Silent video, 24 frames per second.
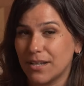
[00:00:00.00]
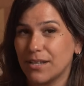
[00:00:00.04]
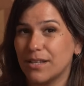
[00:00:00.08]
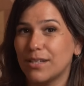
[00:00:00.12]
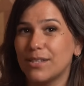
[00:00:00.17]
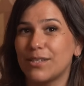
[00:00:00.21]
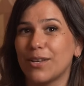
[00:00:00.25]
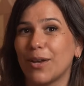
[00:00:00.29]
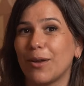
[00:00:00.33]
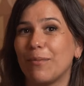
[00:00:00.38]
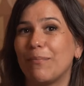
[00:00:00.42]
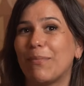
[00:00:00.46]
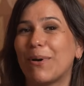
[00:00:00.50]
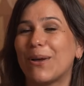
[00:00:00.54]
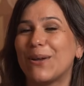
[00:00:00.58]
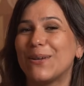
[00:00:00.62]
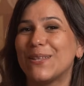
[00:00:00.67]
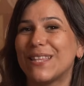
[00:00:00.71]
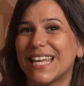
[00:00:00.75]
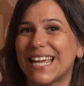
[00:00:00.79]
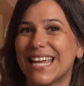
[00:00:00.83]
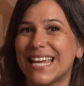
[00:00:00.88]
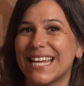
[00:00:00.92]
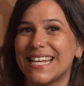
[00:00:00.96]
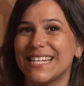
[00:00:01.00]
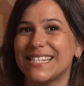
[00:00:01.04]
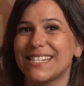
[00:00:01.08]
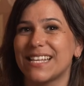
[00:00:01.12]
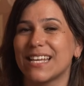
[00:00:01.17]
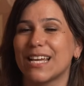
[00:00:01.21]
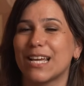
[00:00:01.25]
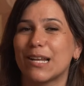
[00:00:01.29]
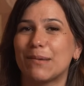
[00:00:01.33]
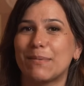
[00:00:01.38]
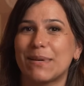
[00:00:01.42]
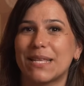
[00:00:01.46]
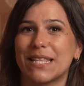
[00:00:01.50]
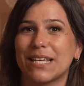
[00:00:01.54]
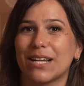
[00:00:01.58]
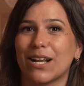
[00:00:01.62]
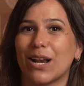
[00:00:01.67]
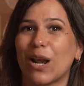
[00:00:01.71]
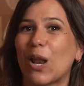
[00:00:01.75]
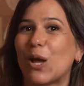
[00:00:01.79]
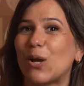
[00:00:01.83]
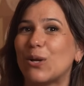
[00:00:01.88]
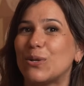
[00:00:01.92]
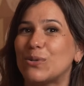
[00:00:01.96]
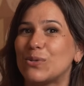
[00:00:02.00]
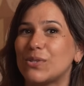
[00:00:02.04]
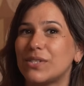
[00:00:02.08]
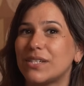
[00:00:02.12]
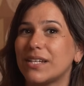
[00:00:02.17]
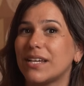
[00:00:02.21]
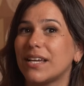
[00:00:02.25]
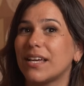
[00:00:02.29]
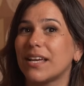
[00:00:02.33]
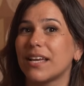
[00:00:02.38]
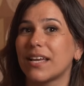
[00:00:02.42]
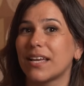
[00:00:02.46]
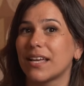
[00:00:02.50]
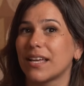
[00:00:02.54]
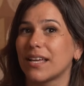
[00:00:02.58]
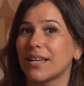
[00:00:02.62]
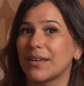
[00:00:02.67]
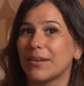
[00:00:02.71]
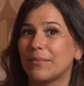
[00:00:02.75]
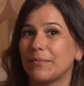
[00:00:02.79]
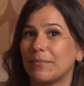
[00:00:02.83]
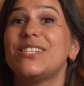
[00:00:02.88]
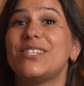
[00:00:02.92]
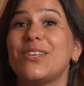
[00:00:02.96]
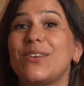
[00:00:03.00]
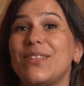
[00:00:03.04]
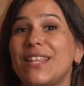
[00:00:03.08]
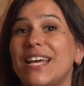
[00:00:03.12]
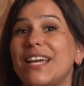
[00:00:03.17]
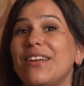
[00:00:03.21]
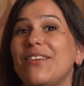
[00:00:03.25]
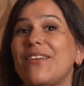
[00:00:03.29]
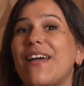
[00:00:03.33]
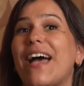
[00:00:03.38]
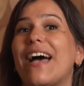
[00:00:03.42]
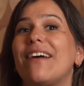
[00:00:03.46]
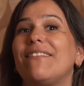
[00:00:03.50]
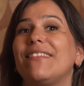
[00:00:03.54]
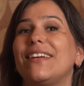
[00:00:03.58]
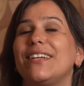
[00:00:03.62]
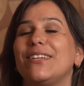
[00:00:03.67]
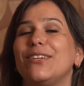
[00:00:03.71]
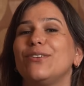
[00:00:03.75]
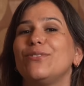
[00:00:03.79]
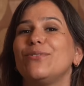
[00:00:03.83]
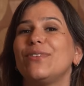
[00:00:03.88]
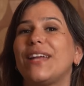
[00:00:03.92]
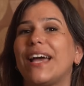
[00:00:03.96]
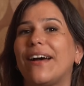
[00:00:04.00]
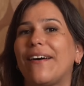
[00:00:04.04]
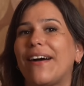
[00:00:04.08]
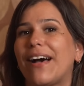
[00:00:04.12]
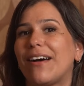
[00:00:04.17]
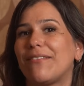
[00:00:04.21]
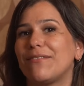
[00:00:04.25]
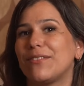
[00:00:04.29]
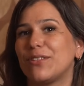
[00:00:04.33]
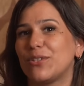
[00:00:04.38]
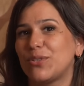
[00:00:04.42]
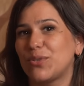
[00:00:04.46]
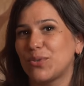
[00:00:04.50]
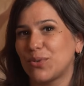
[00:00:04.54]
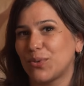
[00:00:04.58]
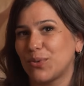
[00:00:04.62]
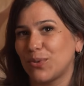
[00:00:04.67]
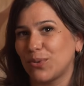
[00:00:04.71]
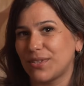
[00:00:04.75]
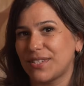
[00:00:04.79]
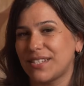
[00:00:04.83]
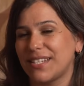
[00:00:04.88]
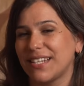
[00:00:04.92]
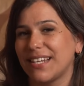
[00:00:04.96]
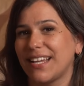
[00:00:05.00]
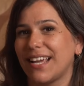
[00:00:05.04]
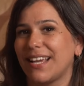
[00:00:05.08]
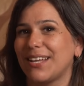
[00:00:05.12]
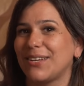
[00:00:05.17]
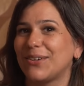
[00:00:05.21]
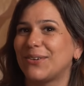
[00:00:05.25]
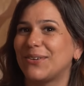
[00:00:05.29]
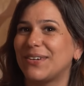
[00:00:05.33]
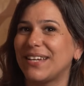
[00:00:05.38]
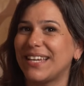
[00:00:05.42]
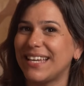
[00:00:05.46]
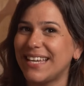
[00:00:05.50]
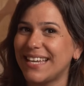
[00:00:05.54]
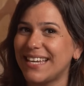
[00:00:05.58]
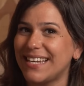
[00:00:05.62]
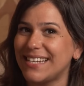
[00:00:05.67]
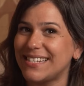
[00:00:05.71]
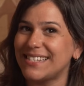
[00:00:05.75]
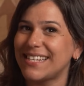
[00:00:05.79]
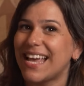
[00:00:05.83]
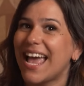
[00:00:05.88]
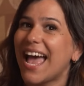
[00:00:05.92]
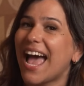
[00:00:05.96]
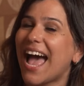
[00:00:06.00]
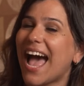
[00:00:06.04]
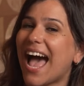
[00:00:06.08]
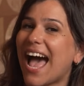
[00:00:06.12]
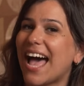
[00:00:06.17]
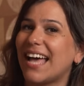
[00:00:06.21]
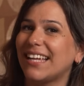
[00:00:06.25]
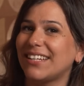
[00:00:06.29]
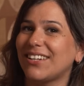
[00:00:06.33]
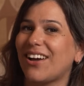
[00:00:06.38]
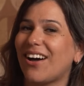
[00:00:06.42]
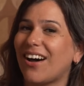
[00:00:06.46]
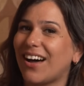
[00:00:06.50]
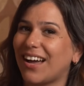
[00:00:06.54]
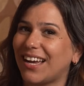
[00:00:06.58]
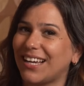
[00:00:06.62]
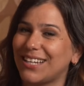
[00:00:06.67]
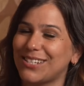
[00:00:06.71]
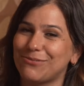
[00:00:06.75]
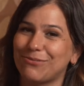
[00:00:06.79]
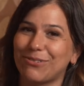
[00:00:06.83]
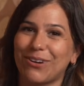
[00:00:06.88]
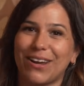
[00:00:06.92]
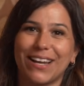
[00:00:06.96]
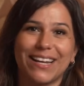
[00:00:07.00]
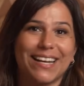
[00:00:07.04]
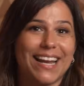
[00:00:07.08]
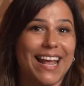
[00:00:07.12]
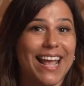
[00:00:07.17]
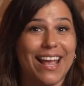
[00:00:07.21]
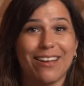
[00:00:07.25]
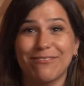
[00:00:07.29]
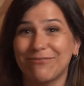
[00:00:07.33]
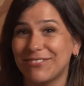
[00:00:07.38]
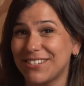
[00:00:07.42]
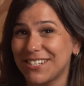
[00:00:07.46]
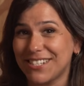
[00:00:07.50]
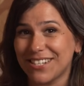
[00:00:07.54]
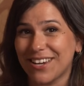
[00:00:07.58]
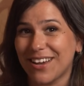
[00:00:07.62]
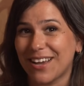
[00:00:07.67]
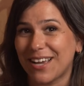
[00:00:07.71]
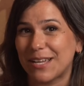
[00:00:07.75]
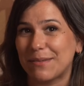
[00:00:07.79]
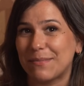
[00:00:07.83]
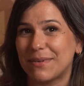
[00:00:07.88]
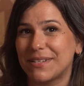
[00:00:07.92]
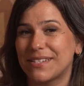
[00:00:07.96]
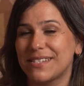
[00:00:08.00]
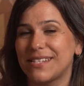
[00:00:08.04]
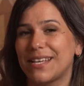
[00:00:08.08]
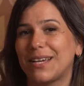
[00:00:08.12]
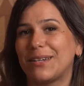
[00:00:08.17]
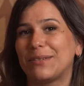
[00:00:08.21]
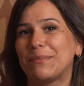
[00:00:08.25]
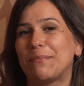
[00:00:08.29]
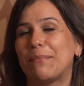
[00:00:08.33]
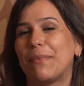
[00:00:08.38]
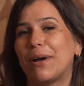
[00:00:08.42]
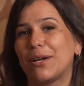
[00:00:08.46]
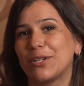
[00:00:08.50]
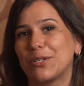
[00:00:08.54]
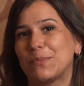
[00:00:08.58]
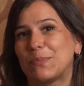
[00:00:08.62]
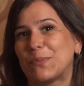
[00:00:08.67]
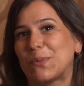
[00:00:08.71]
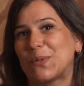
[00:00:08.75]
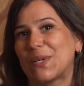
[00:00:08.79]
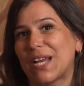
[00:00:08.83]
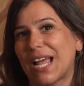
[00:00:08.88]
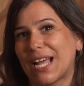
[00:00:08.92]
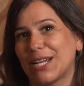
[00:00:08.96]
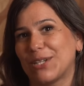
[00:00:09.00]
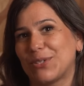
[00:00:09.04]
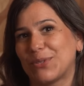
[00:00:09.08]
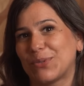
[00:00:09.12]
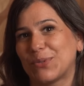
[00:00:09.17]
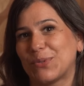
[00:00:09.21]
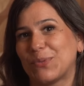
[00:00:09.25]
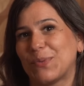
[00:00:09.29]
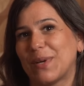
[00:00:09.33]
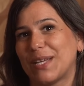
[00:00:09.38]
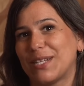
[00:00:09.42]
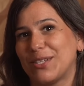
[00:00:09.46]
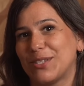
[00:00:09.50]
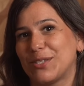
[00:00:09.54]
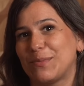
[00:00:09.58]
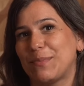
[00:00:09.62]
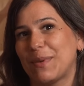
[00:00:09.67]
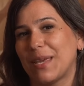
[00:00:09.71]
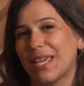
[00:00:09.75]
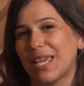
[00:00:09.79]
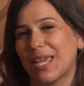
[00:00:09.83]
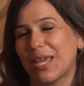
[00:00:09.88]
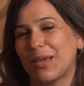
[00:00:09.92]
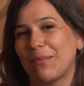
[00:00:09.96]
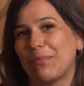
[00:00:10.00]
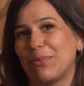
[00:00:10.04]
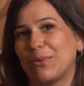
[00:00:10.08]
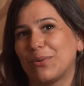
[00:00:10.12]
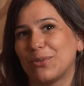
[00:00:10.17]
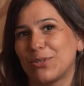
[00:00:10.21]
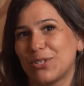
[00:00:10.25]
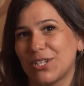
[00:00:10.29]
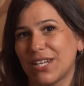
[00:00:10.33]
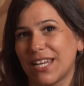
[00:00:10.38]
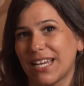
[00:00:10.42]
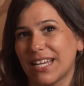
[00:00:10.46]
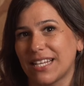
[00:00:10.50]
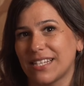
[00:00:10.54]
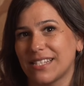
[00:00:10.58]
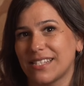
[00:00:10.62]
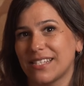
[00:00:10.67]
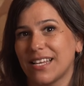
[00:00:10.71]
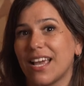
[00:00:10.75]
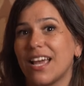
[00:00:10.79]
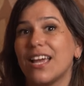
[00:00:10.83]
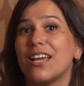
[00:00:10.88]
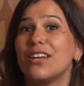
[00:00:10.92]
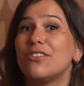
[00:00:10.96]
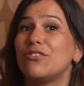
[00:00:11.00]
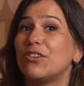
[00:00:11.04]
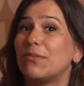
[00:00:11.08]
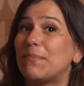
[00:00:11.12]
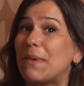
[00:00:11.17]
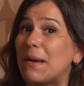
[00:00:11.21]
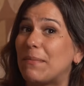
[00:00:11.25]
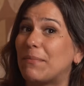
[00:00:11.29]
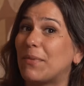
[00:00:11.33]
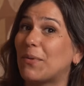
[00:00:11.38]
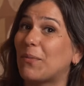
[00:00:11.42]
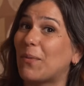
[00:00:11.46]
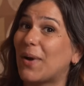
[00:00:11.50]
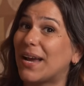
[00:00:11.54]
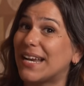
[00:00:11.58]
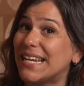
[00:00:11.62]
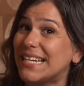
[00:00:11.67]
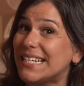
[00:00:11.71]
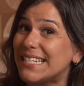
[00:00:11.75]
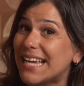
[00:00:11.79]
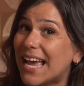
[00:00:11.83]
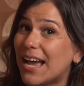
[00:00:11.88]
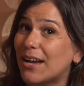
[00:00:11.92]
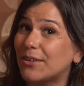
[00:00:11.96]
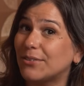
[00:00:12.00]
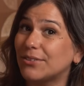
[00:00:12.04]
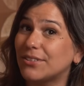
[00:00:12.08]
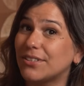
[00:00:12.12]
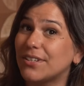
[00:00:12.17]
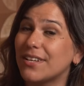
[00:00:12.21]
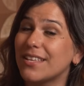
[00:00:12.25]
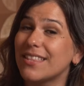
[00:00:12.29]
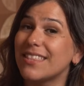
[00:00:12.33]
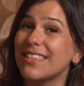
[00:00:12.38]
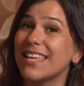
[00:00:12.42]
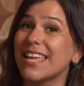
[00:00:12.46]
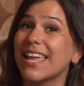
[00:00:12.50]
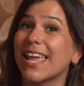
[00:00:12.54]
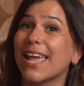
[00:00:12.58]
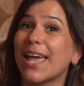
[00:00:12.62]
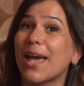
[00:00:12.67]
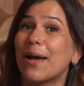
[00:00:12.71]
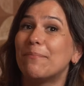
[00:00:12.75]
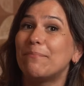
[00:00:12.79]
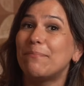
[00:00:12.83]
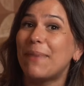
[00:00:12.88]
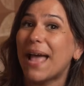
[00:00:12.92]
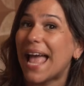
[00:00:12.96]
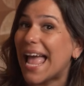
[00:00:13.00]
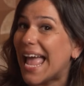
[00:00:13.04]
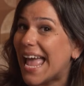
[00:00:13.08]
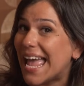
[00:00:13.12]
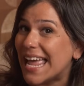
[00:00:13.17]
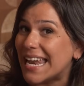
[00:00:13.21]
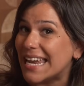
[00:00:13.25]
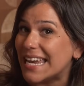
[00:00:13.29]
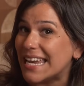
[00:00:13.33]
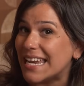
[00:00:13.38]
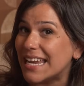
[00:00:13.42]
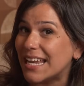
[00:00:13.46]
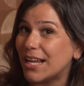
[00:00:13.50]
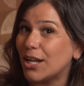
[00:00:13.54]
So both E's are going to be the closed So there you have it. You now have the tools to get your E's and I's right every time and sound much more natural when you're speaking in Portuguese. Remember, when in doubt, think pen,